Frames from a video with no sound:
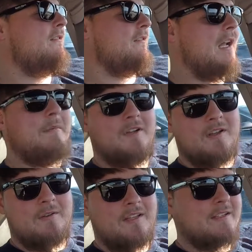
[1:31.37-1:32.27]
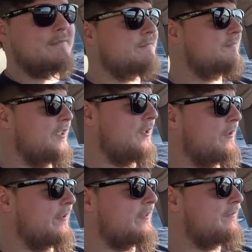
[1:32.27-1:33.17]
I'd be okay with that. You know what
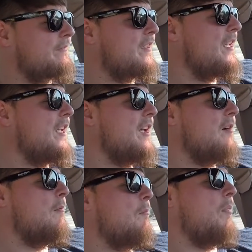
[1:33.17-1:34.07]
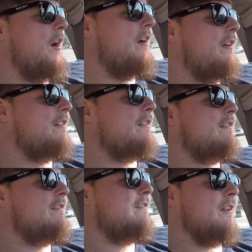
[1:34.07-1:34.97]
I mean? But
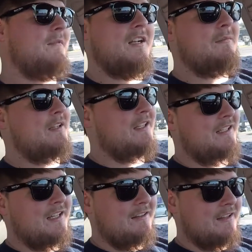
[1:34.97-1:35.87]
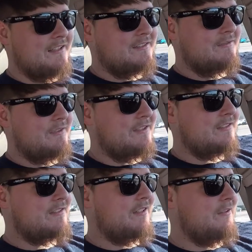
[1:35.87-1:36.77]
I'm not even hitting that the last 2
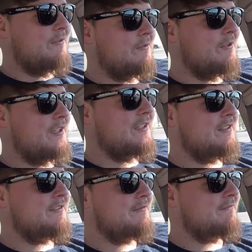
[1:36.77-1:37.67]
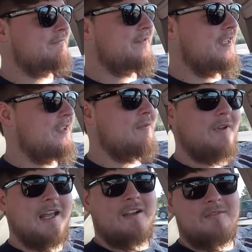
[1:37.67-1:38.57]
weeks. So, we
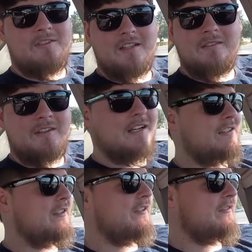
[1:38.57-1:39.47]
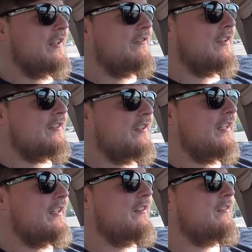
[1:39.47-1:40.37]
got to do something. We got to adjust. We got to figure something
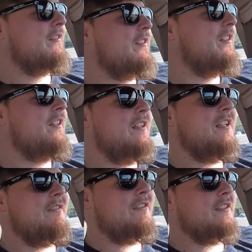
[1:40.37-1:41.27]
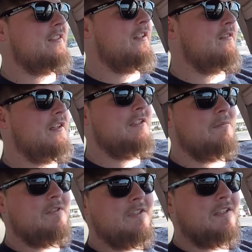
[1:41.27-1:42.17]
out. If it's just
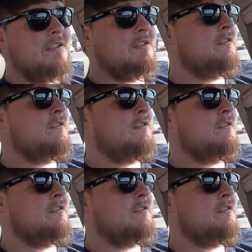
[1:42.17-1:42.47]
unreachable, then